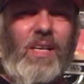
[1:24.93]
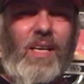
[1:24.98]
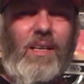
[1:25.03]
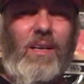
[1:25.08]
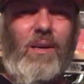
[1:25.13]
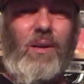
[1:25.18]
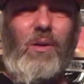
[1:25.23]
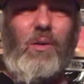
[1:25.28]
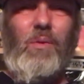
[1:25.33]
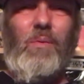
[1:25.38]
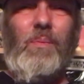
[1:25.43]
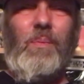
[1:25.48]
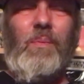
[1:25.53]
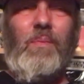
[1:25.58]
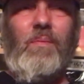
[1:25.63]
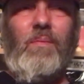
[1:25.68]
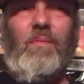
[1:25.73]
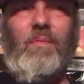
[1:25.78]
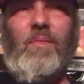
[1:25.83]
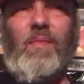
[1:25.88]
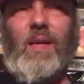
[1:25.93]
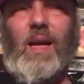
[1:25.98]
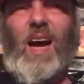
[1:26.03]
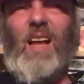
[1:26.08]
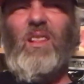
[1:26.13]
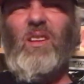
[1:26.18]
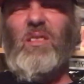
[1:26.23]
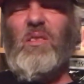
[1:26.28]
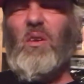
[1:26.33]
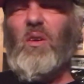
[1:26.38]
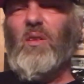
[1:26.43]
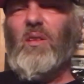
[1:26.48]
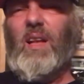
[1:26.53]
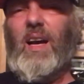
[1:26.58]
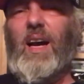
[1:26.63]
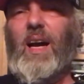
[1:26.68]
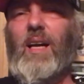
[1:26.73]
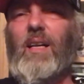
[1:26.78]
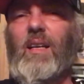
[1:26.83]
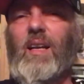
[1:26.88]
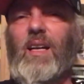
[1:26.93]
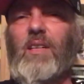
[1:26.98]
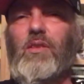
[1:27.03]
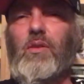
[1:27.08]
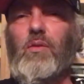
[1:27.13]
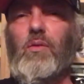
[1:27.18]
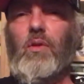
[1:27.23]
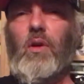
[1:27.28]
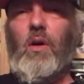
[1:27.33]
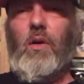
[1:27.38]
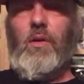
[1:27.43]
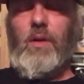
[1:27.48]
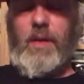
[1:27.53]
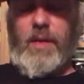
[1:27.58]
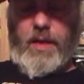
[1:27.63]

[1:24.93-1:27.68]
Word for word: I know I looked online not too long